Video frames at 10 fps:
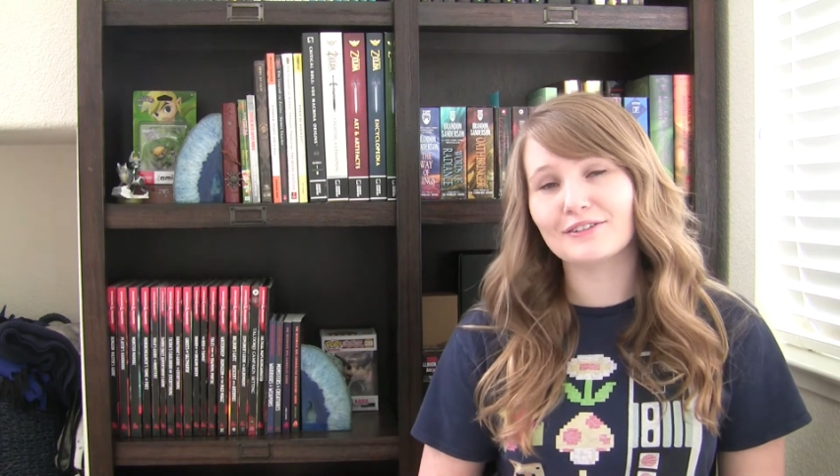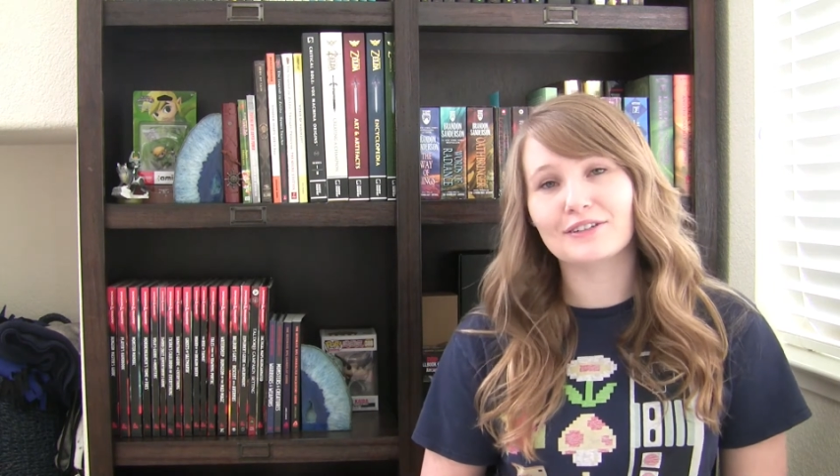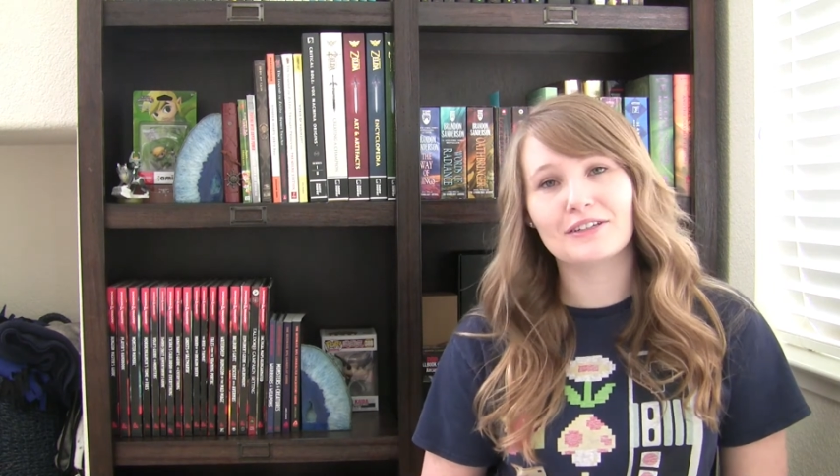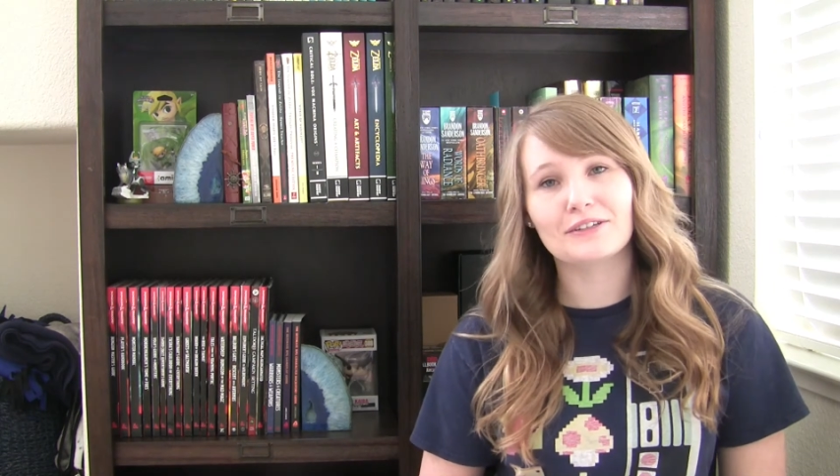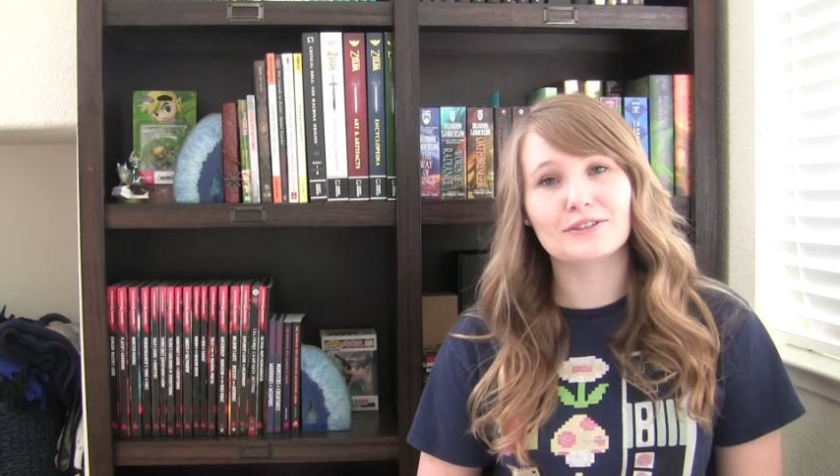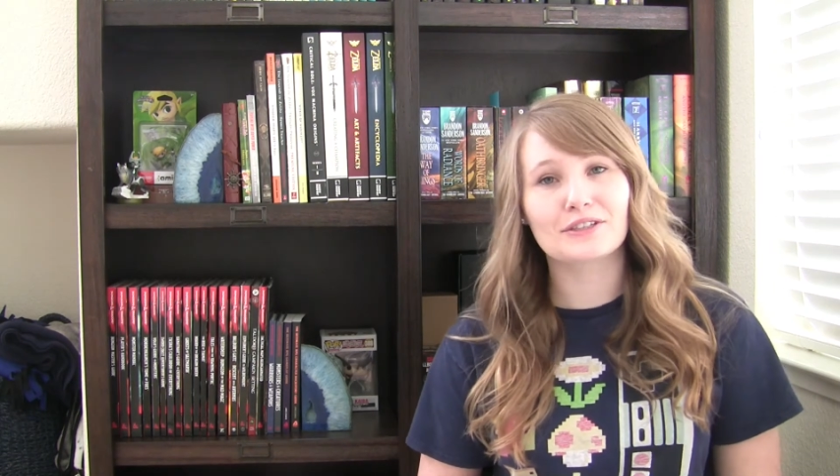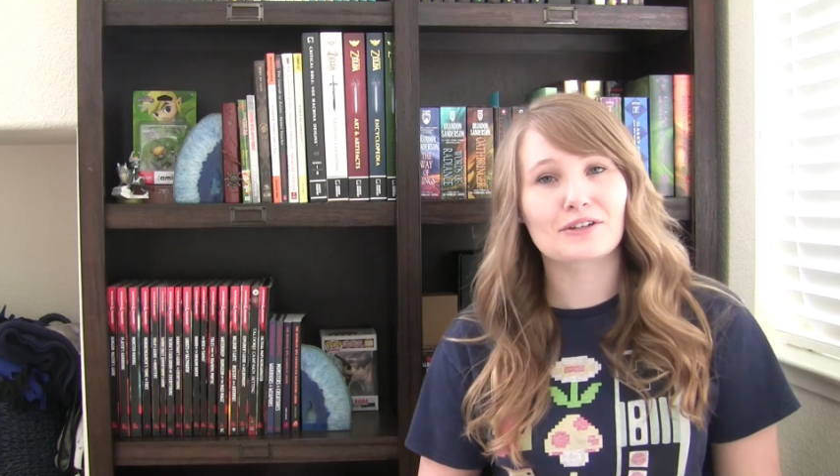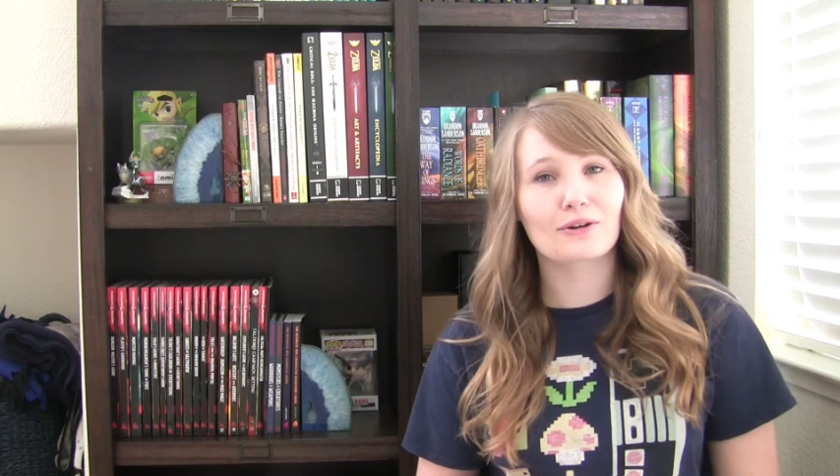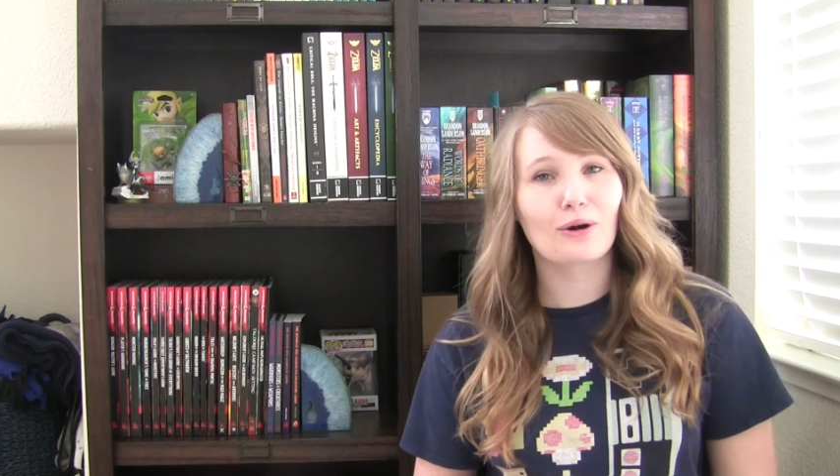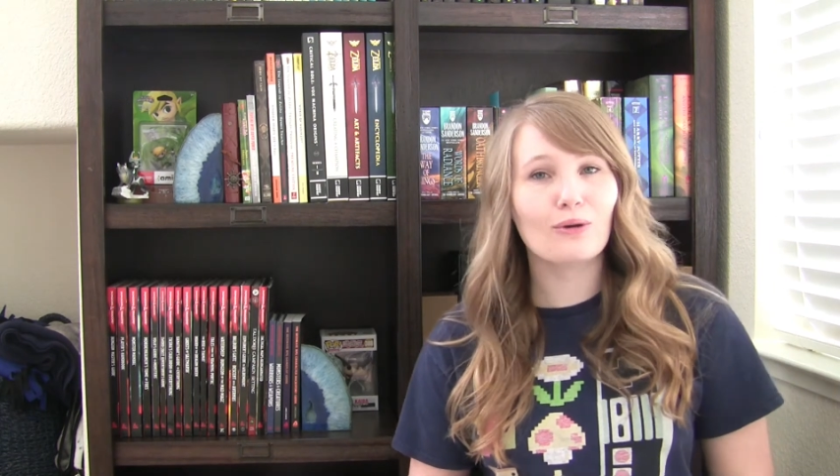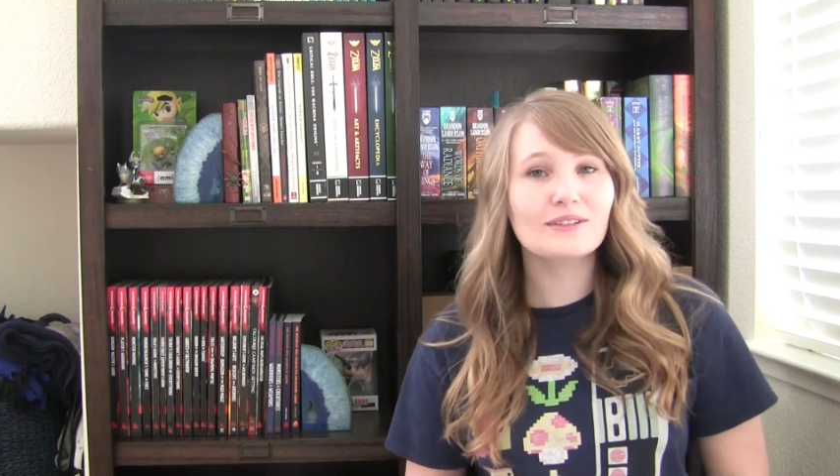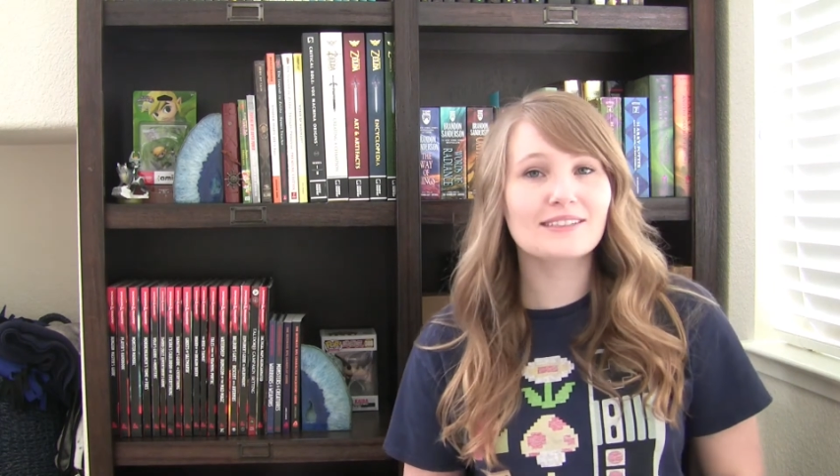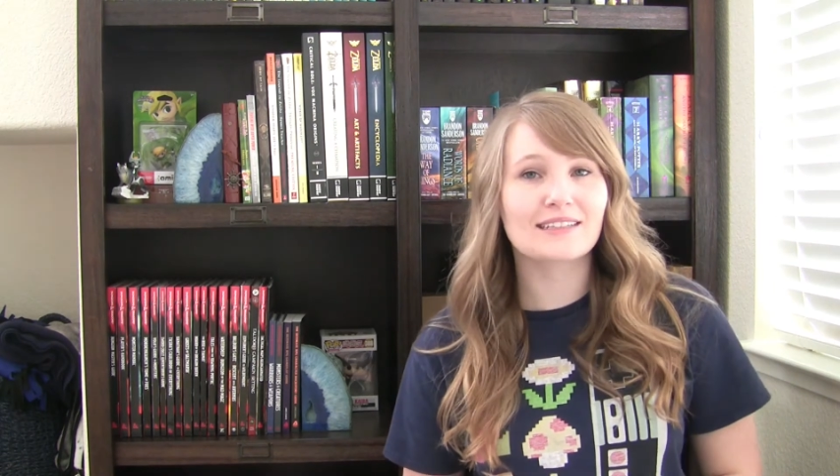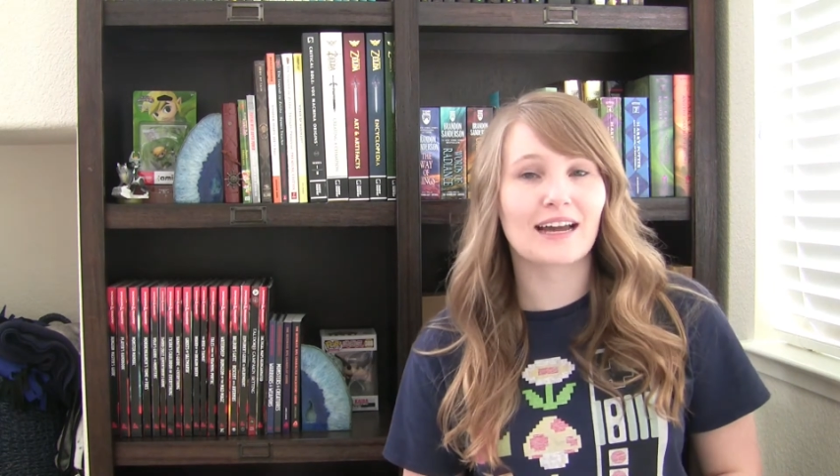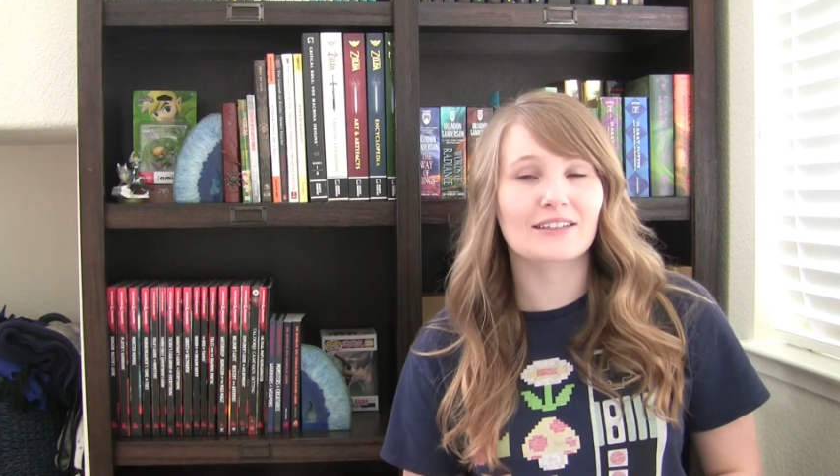you could use your cold
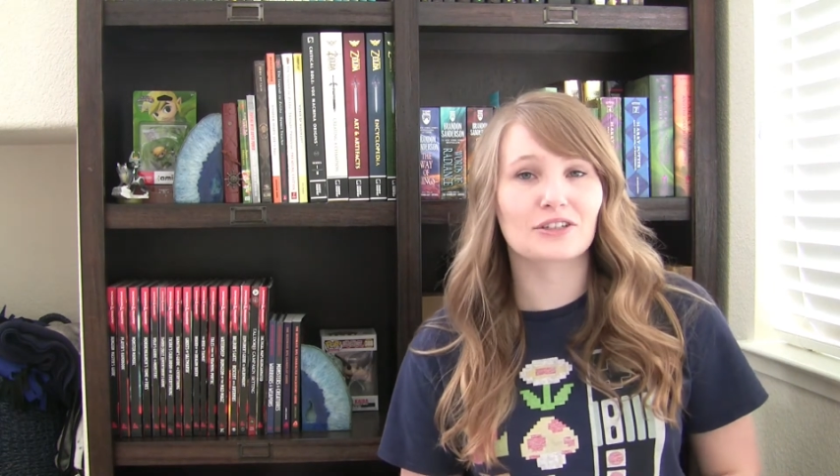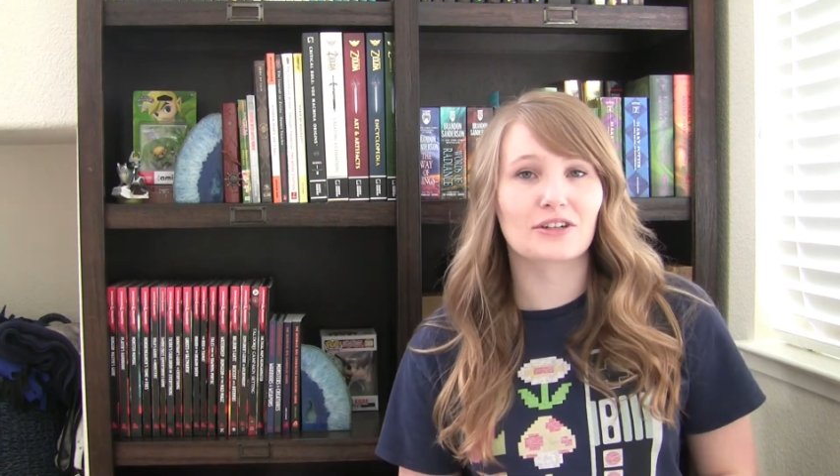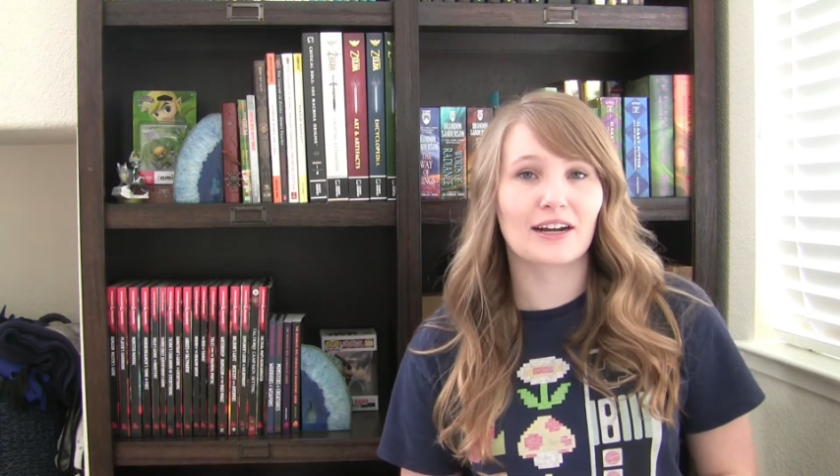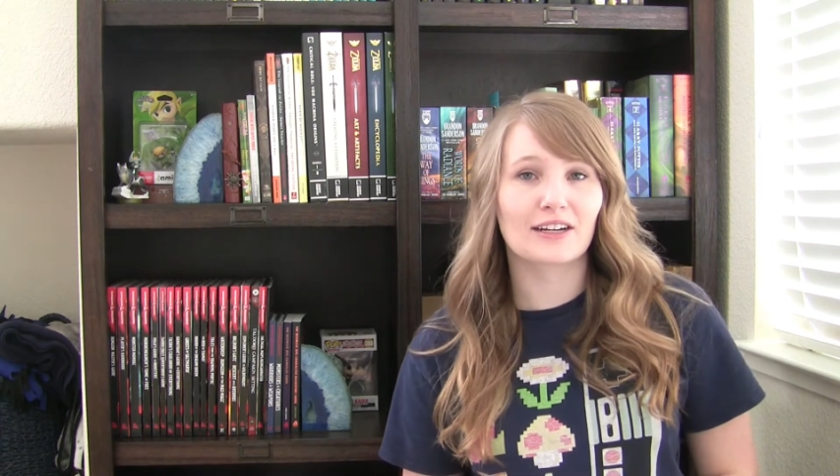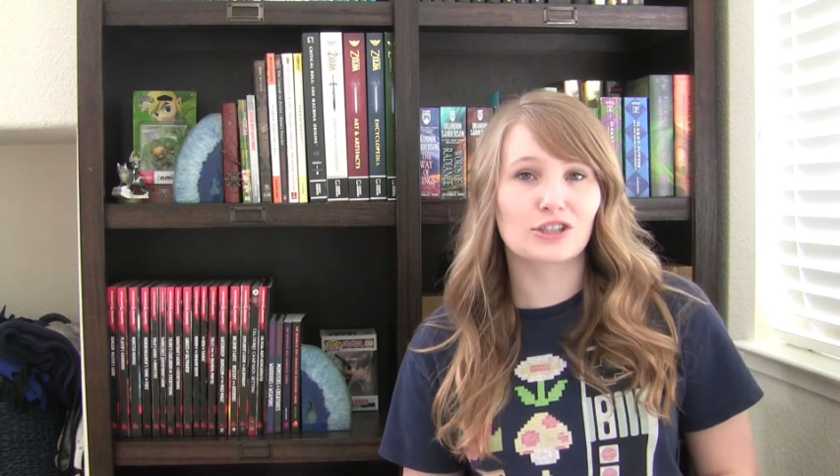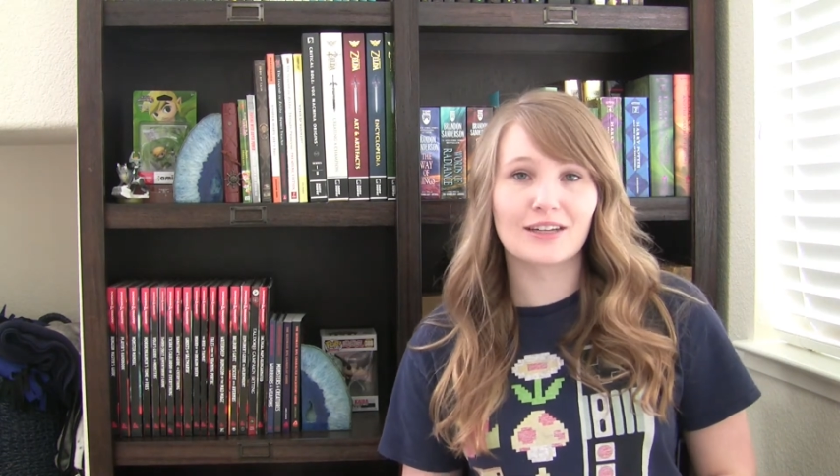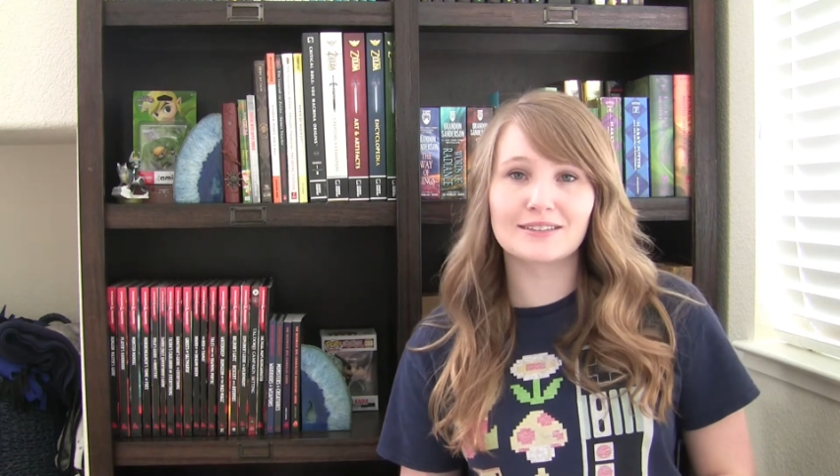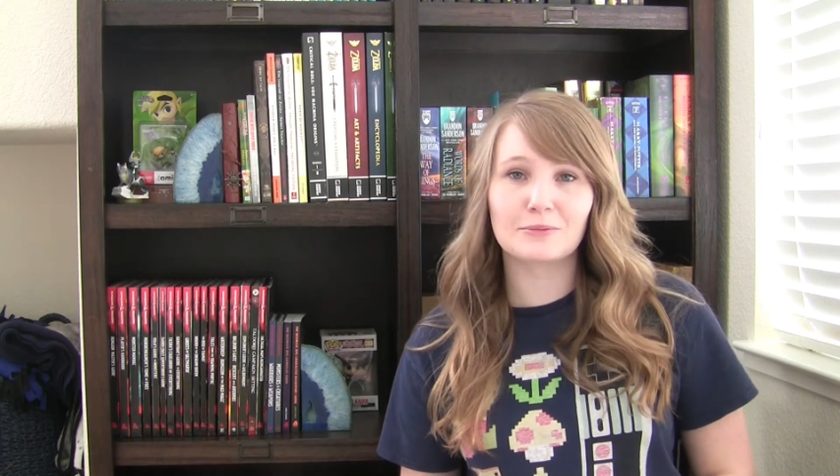stat to try to shut